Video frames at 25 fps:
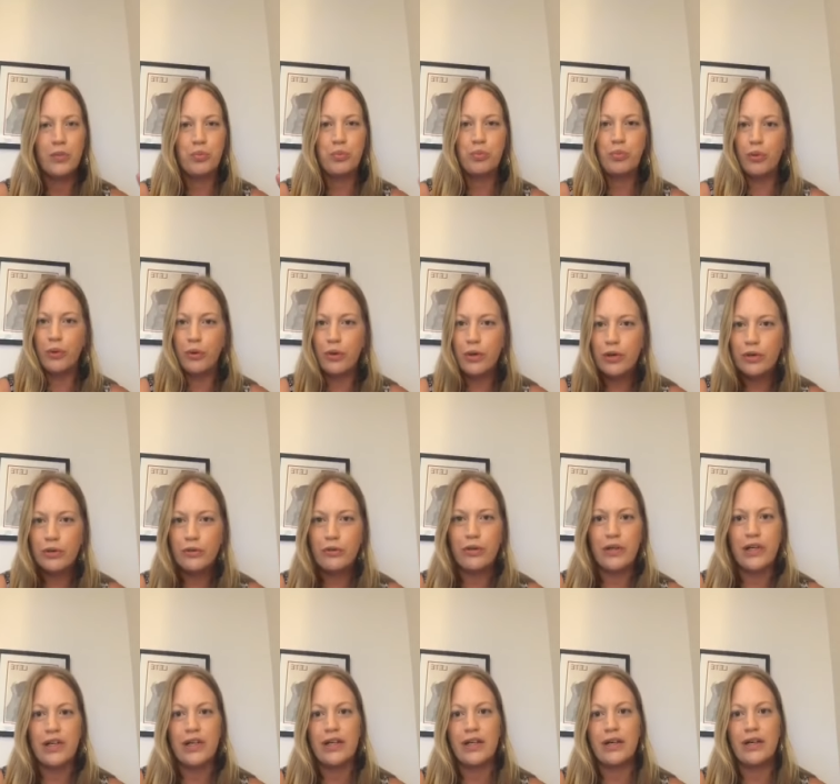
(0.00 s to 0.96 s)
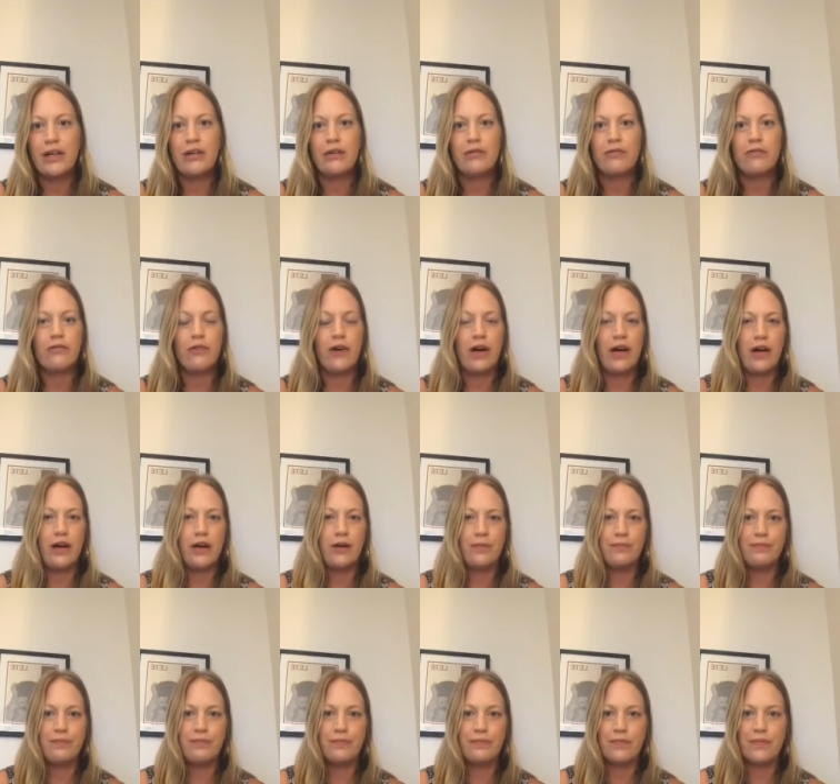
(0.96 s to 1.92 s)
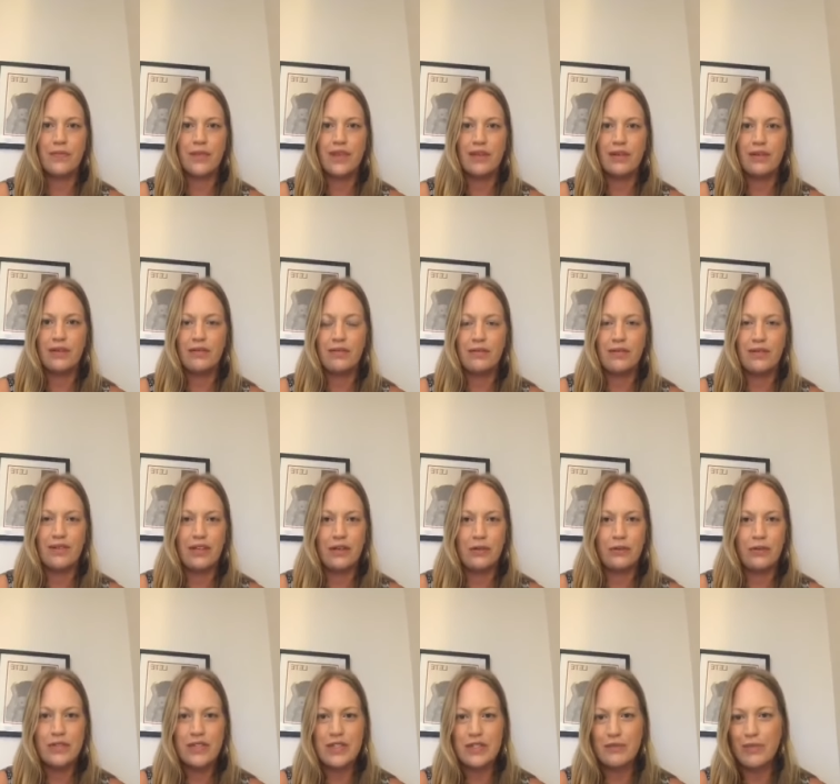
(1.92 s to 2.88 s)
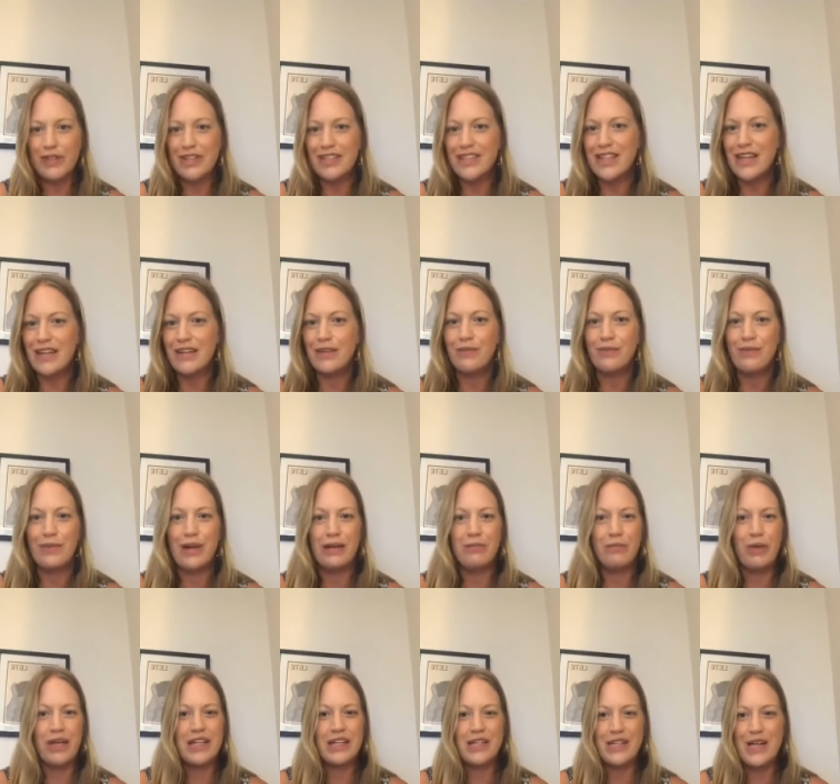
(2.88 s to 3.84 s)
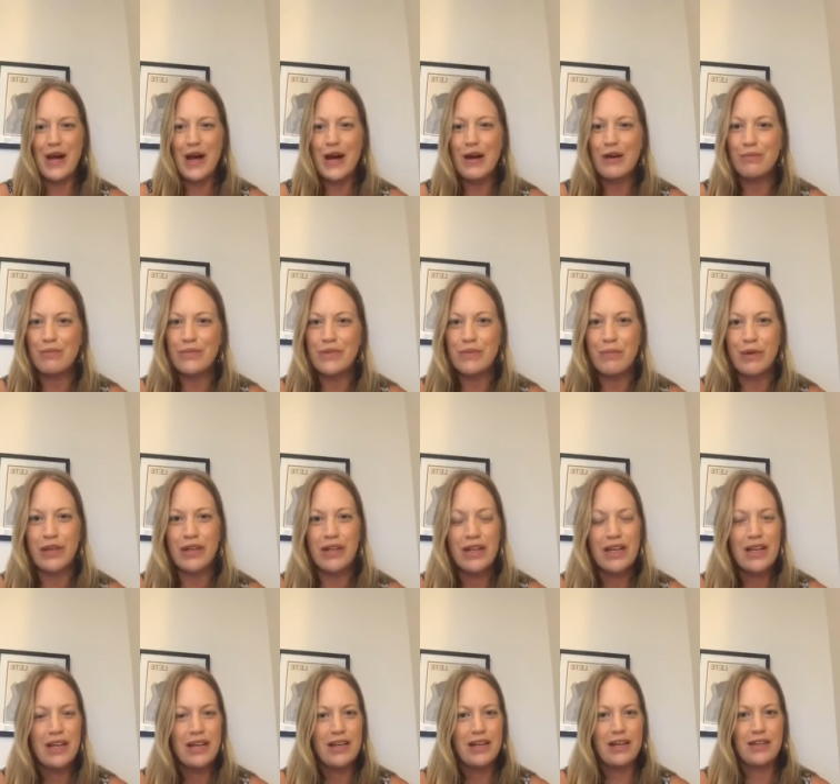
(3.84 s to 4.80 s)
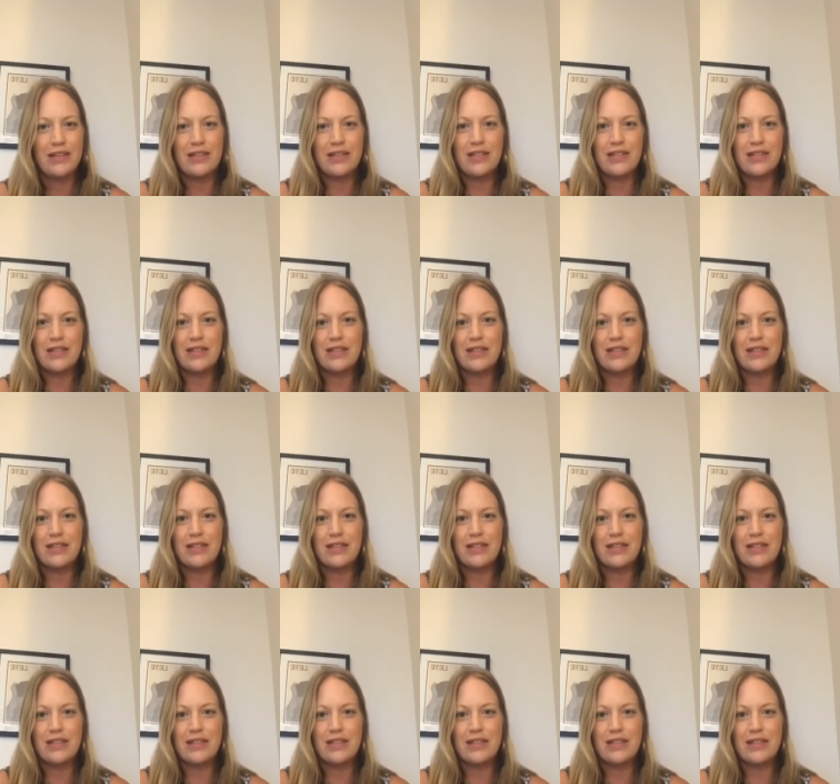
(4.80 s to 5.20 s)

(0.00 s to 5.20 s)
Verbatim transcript: born creative. Um, you know, this has been said many times, but it's